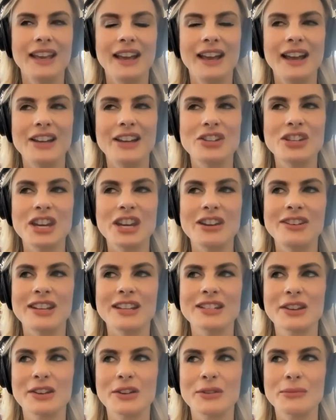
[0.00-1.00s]
I share an
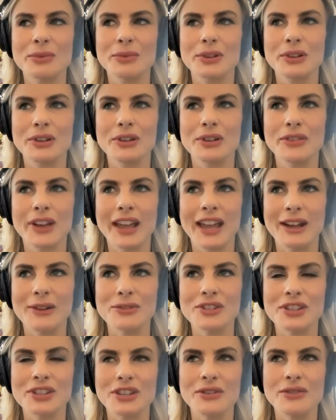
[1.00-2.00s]
example of how
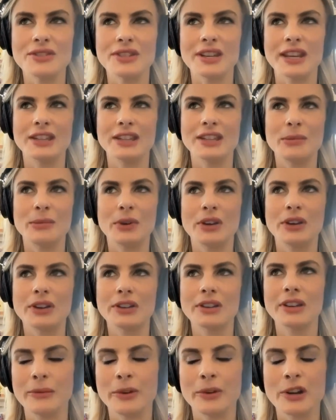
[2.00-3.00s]
to use it in the
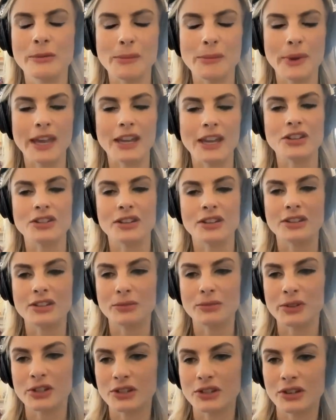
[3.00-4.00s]
book. One of my
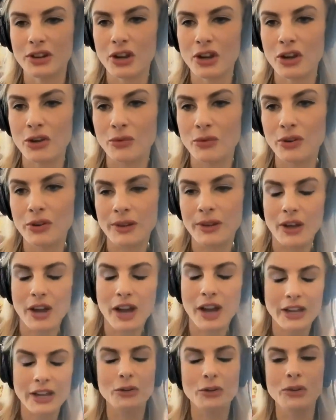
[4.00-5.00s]
patients, who
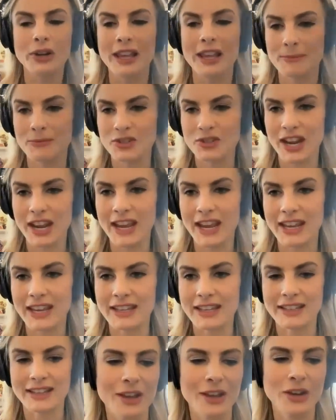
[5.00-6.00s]
I call him
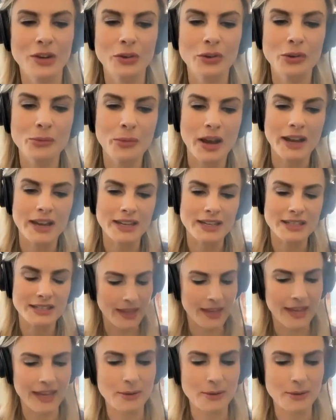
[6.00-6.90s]
Jay, anonymized.